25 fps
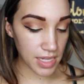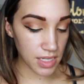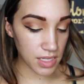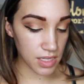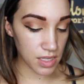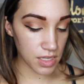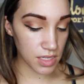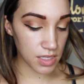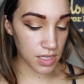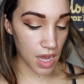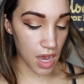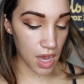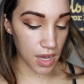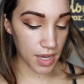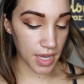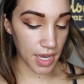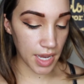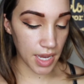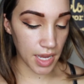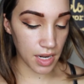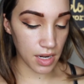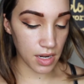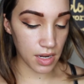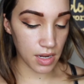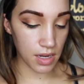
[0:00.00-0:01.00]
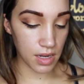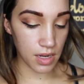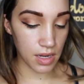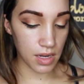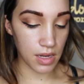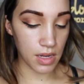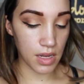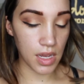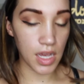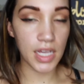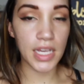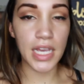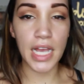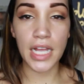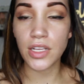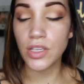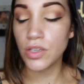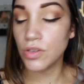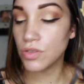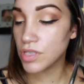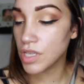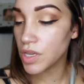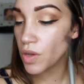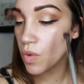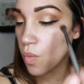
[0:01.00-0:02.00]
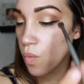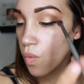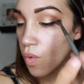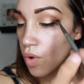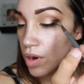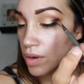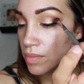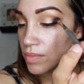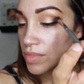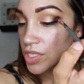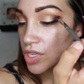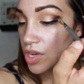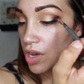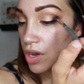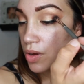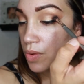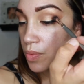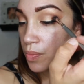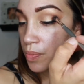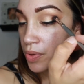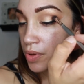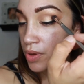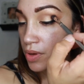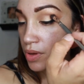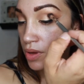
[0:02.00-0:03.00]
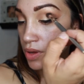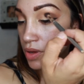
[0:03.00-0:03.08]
into the socket, again using warm taupe.